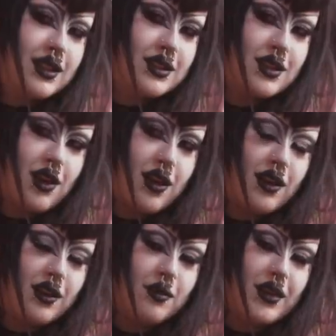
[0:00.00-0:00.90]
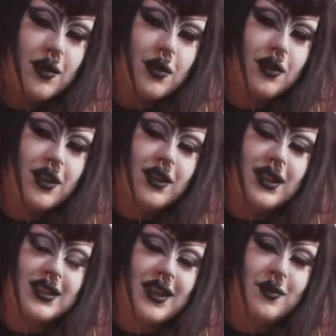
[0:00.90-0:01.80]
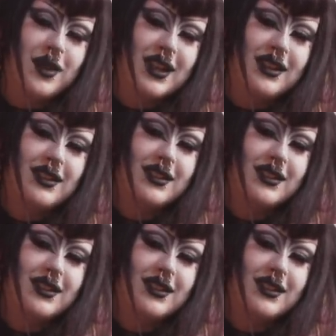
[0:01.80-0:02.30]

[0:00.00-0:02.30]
These are my bone earrings that I made.